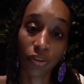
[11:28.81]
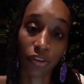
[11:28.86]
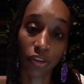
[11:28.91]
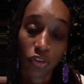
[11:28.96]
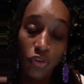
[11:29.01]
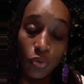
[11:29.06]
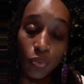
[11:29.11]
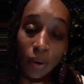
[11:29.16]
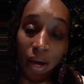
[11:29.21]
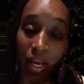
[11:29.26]
The
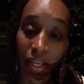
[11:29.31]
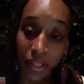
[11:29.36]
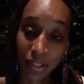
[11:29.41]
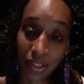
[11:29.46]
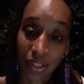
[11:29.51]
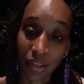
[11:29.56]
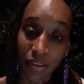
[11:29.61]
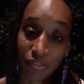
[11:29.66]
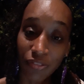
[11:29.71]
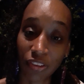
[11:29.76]

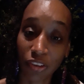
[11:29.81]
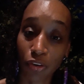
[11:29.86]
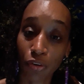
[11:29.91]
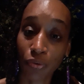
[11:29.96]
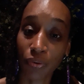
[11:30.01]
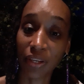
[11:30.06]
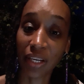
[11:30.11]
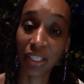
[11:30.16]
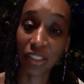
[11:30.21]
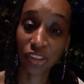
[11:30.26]
duality of the
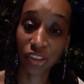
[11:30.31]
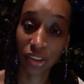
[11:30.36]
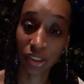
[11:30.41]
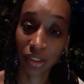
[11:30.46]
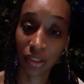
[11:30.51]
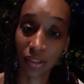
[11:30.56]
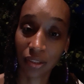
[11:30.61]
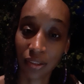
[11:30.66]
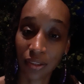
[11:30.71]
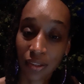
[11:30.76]

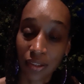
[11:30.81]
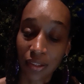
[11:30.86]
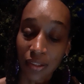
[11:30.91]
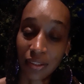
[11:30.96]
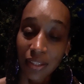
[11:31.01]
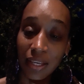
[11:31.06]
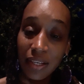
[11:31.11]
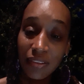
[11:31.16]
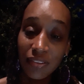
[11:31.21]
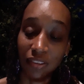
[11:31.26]
creation
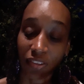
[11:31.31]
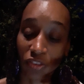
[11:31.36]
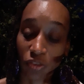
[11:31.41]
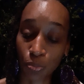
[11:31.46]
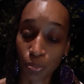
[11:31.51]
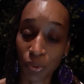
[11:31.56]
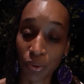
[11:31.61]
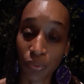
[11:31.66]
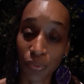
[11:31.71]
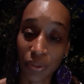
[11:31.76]
that is
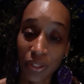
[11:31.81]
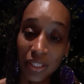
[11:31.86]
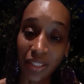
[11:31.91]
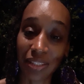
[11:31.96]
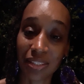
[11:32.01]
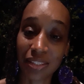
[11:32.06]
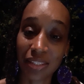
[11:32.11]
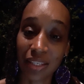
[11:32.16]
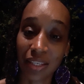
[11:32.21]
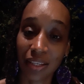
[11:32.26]

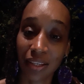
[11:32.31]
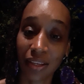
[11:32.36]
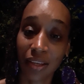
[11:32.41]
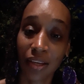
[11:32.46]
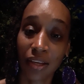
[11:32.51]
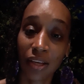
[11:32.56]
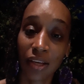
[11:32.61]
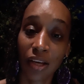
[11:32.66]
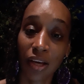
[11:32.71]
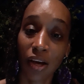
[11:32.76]
experiencing
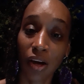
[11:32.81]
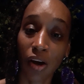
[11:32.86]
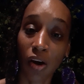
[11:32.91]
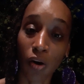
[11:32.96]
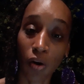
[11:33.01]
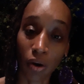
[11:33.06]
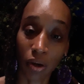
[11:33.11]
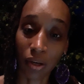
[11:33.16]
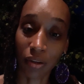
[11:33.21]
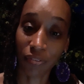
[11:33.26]

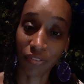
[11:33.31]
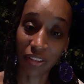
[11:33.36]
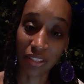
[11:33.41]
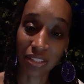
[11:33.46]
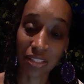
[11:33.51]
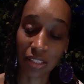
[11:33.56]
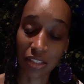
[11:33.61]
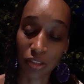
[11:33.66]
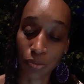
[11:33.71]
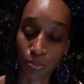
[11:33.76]
all of
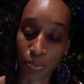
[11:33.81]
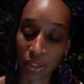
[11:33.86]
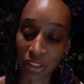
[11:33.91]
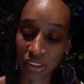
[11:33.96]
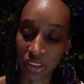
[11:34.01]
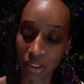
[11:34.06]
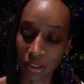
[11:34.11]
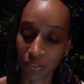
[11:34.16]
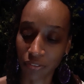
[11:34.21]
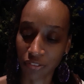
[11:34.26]
this
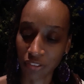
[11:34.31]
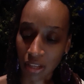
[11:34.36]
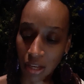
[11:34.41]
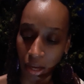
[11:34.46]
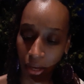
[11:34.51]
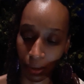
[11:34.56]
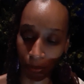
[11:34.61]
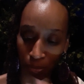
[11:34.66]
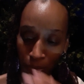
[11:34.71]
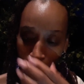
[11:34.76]
expression of
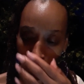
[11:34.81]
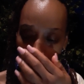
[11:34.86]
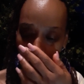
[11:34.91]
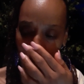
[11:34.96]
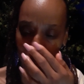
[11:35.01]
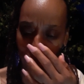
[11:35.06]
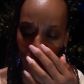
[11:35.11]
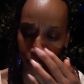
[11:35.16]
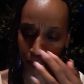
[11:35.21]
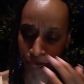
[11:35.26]
time, right?